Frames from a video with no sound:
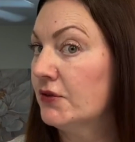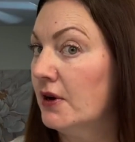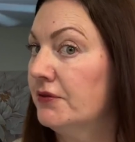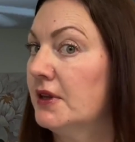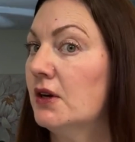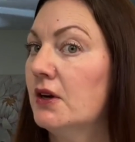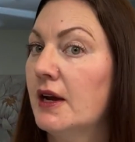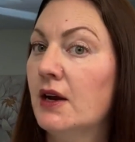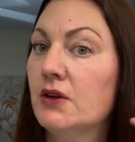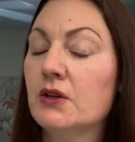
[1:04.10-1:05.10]
you have thicker
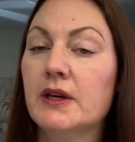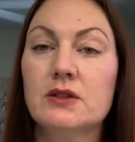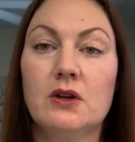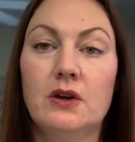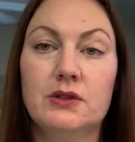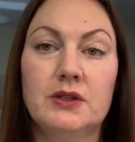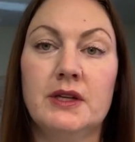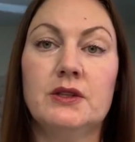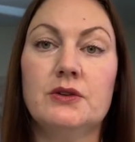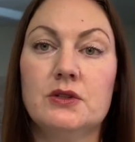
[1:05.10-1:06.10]
hair and you like to
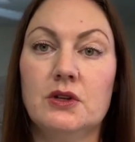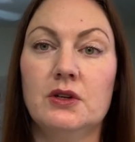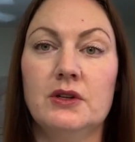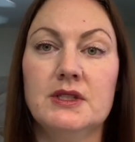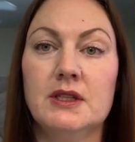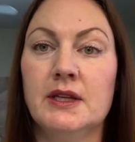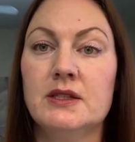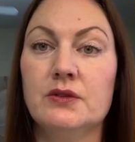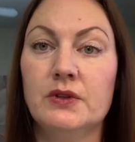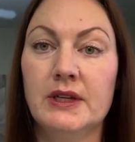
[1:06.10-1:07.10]
alternate those curls, then that's
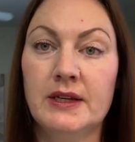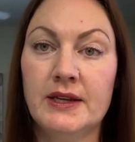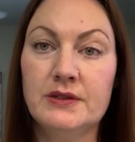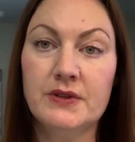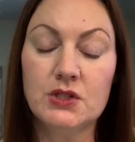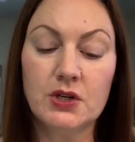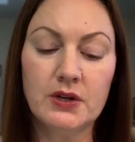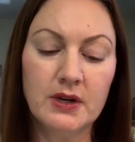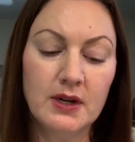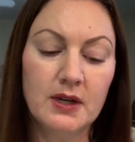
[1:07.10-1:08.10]
a really nice feature.